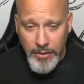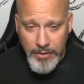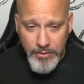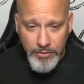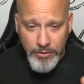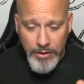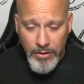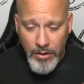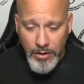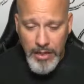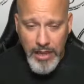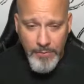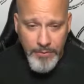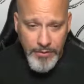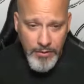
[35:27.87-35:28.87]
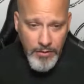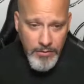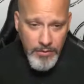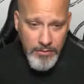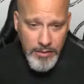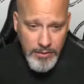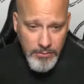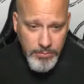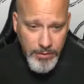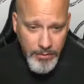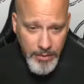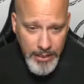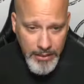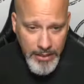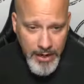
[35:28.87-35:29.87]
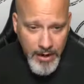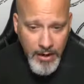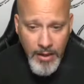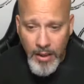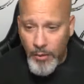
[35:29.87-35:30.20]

You'll see all the episodes of Discipline right there.